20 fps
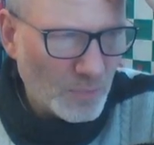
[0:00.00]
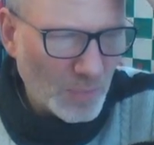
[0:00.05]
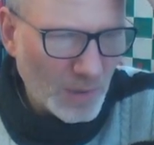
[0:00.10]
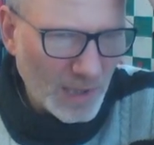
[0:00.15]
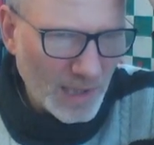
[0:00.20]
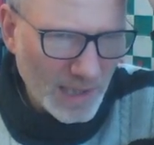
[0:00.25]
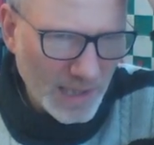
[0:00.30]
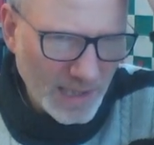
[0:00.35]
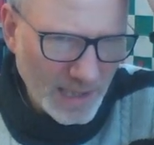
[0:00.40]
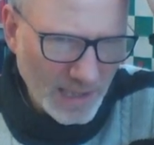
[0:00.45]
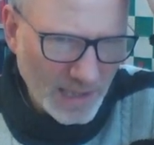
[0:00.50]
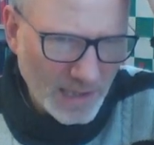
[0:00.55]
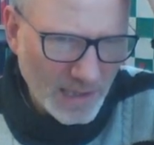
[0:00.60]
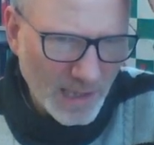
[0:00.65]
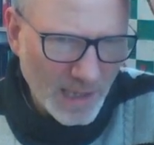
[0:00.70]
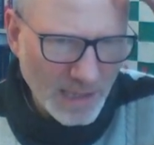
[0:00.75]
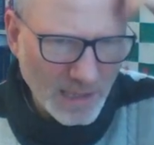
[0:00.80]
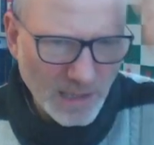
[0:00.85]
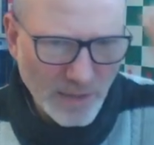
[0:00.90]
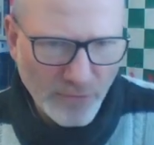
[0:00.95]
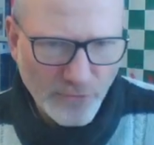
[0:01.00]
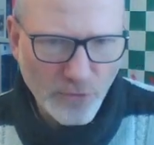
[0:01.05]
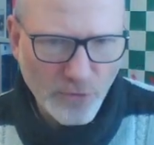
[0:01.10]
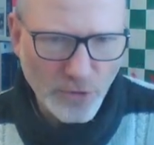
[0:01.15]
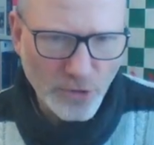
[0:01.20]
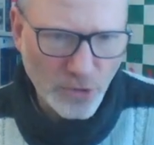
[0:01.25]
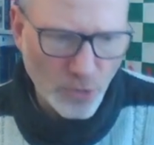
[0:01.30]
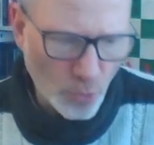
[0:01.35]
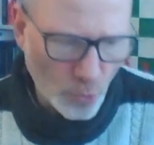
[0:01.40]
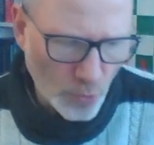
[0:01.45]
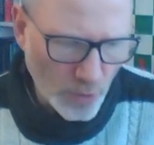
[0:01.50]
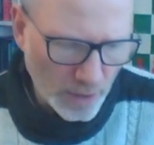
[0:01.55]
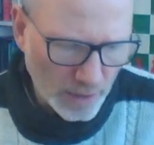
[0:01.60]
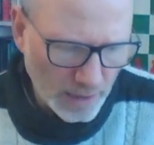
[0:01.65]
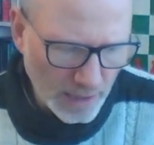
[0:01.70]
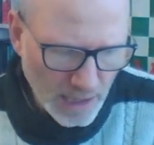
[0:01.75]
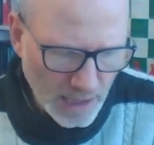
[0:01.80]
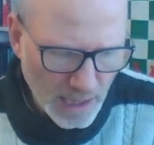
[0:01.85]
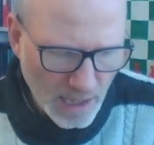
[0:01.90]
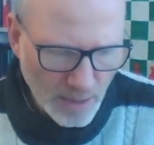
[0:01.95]
play knight f4 so
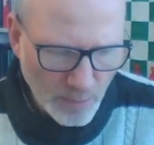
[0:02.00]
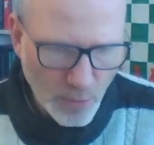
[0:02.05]
quickly,